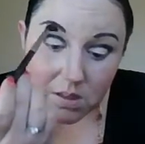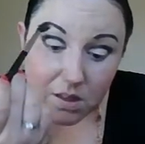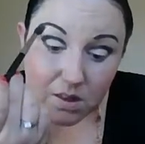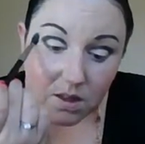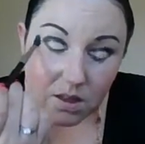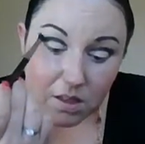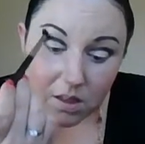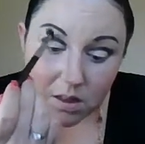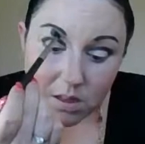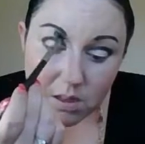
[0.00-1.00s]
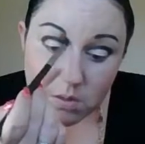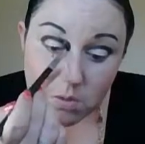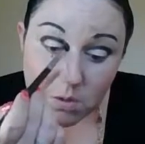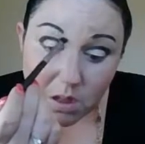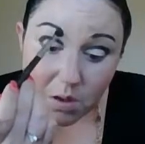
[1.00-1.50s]
I think it looks
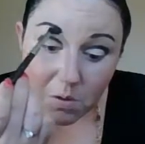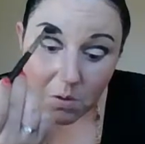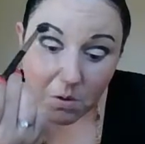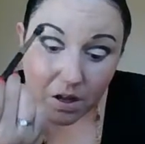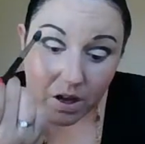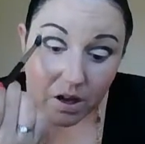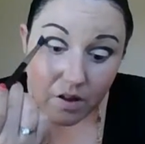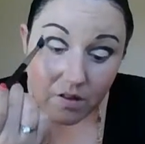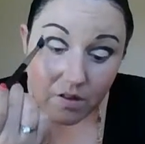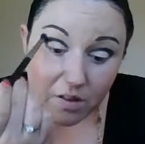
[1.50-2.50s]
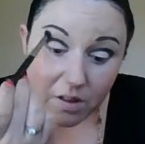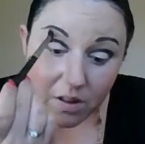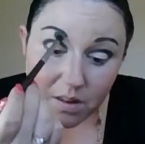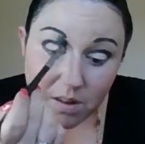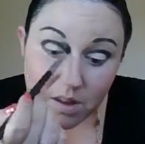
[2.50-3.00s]
really cool to have,
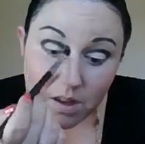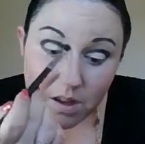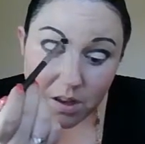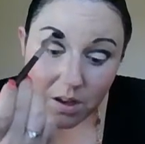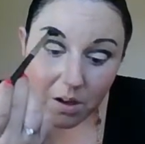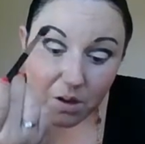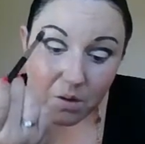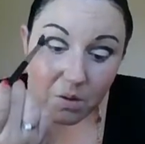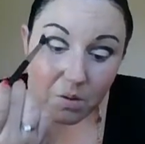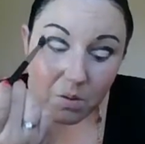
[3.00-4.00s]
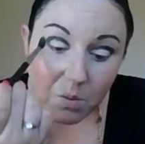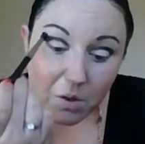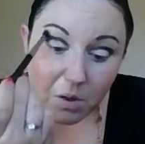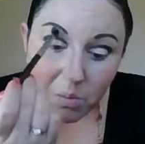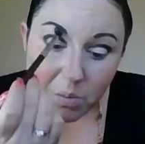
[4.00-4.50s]
you know, a
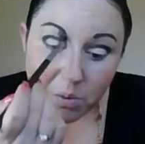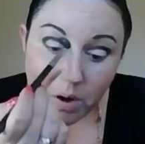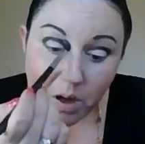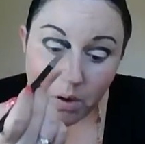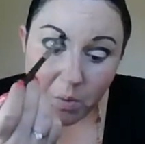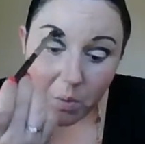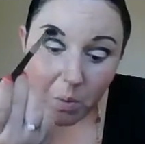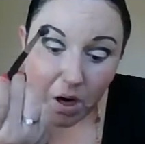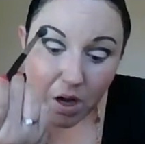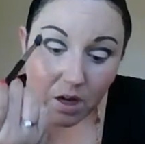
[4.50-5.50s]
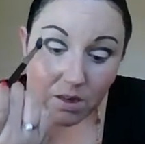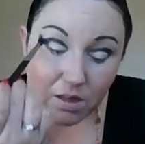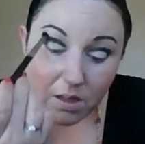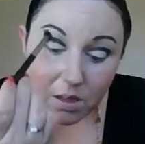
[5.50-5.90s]
really bright white.